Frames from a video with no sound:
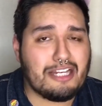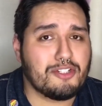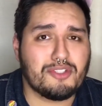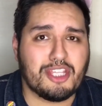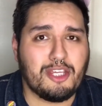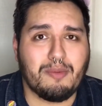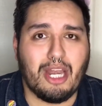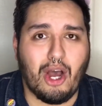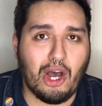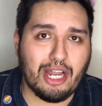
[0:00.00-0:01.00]
at
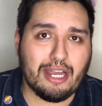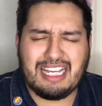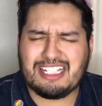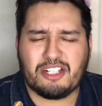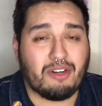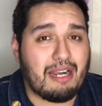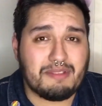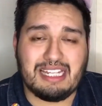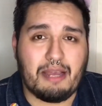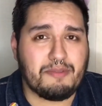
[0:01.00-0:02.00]
JulesTheHuman on Instagram,
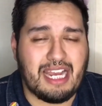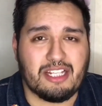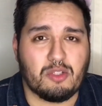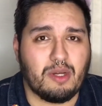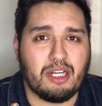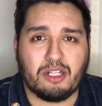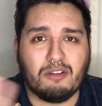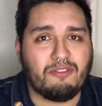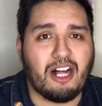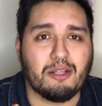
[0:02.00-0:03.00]
Snapchat, Twitter.
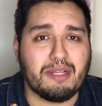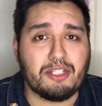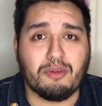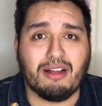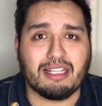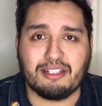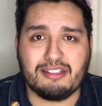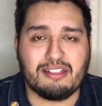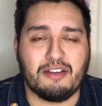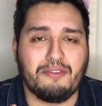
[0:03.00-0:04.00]
Go follow me, do all that
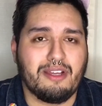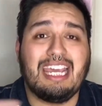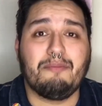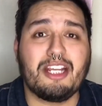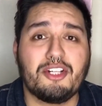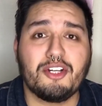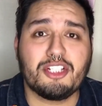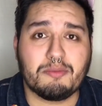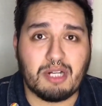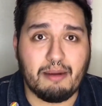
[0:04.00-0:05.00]
good stuff. And make sure you
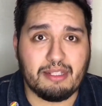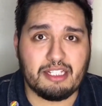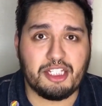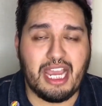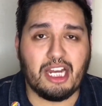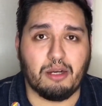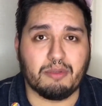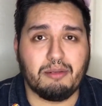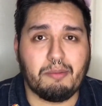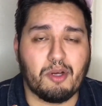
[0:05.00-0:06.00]
subscribe to this channel.
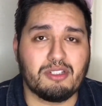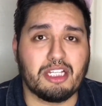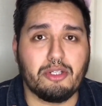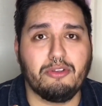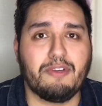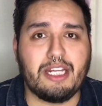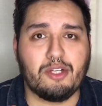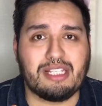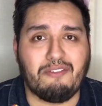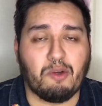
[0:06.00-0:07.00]
I'm gonna be posting new
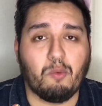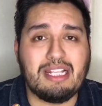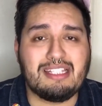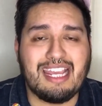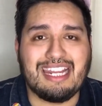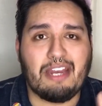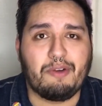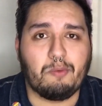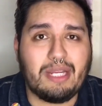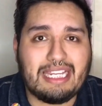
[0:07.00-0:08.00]
videos every Wednesday and
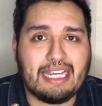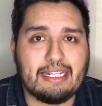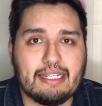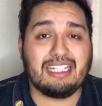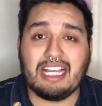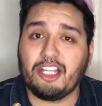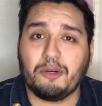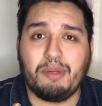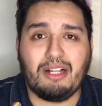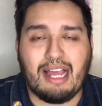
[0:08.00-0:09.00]
every weekend. Hit that
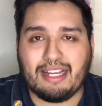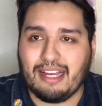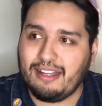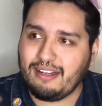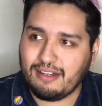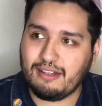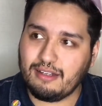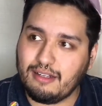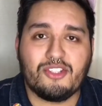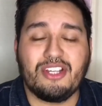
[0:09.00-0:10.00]
little bell icon
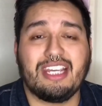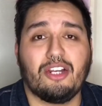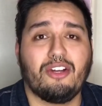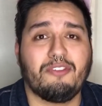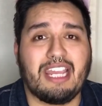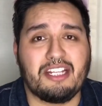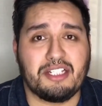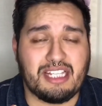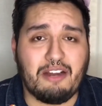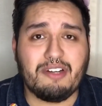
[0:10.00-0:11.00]
so you get
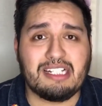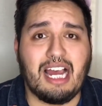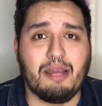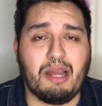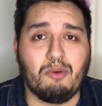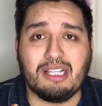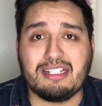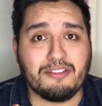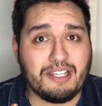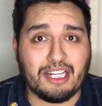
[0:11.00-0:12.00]
notifications every time I
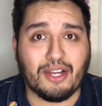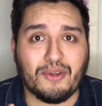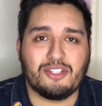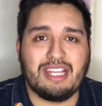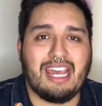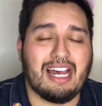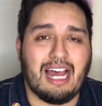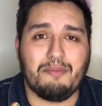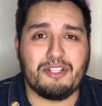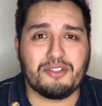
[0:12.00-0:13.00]
release a video. So yeah,
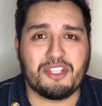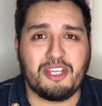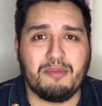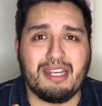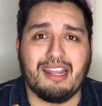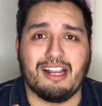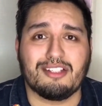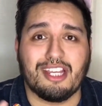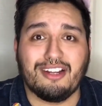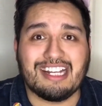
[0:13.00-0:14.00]
I've been Jules the Human, and I'll
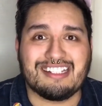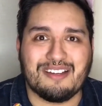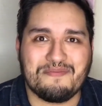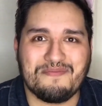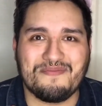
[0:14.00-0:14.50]
see y'all next time.